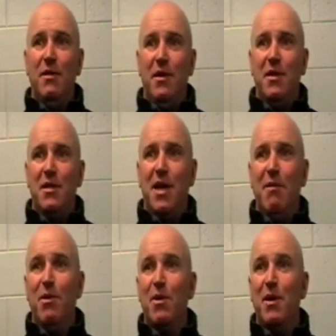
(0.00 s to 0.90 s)
that
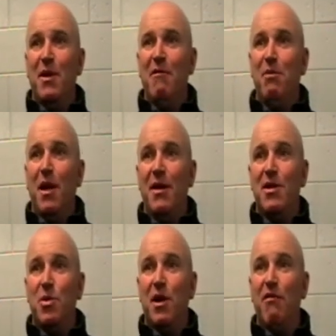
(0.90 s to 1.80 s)
look like they've played
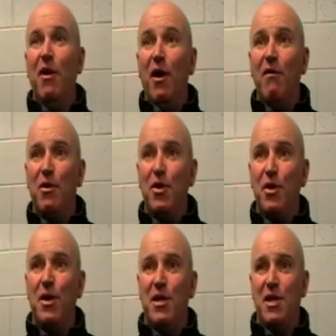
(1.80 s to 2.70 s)
25 or
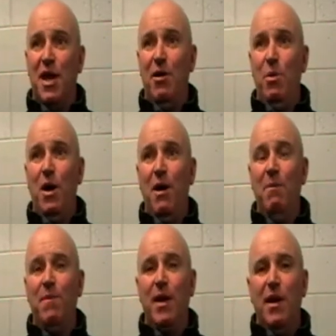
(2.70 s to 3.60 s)
30.
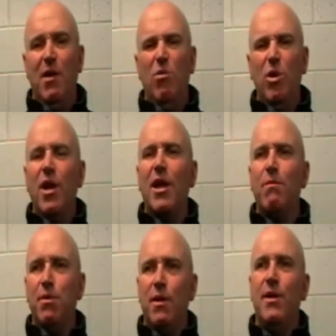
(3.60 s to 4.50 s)
So,
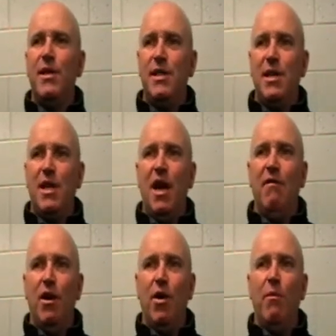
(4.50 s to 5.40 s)
really pleasing to have
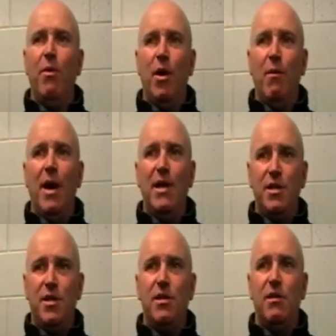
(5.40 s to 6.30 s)
a lot of bottom
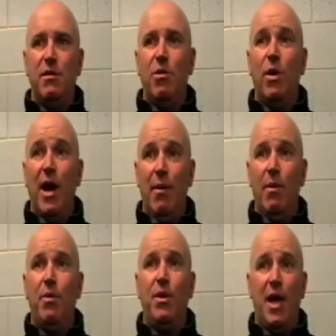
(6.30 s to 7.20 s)
ages that were
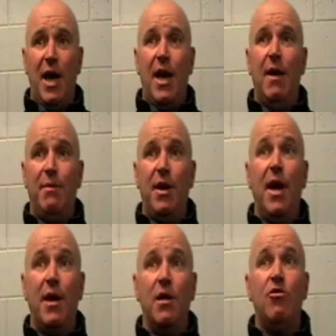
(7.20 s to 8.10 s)
able to put their hand up
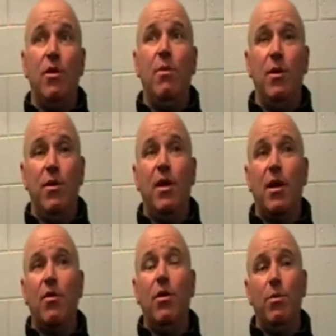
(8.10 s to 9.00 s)
today and contribute to
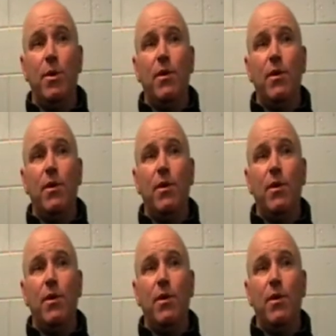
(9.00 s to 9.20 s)
that group.